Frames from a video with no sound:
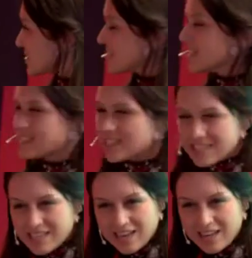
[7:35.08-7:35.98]
to this?
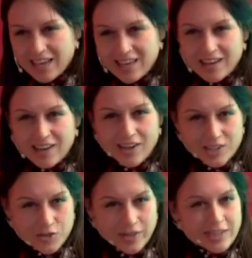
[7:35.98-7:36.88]
Is there like a
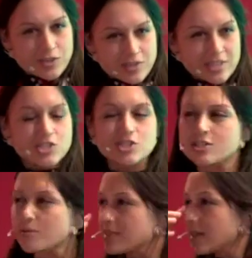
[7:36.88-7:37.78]
trick? Can you teach us
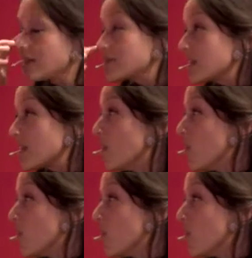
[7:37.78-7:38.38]
something? And I was like,